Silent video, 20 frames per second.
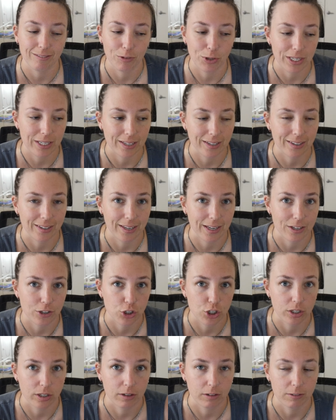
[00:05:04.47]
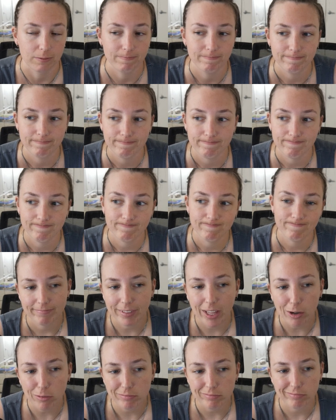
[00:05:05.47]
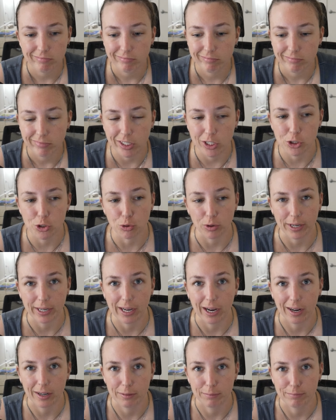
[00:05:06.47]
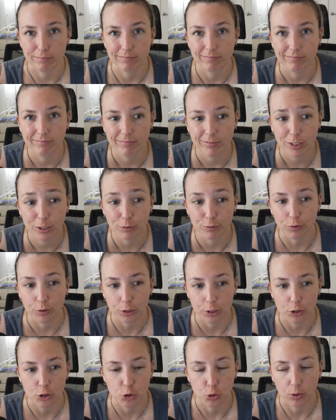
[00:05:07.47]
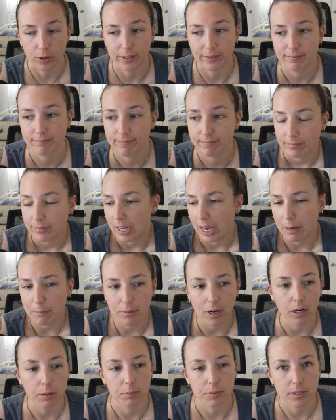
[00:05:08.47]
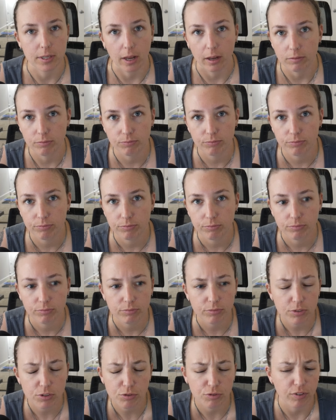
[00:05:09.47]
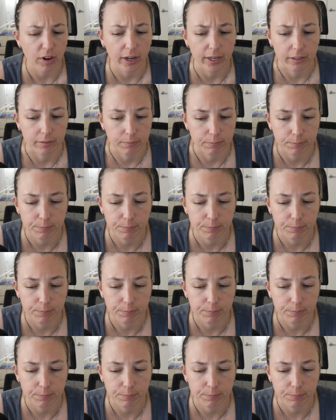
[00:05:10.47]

We didn't get Gio. No, Detroit got him. Good for Detroit. I'm not upset. It's fine.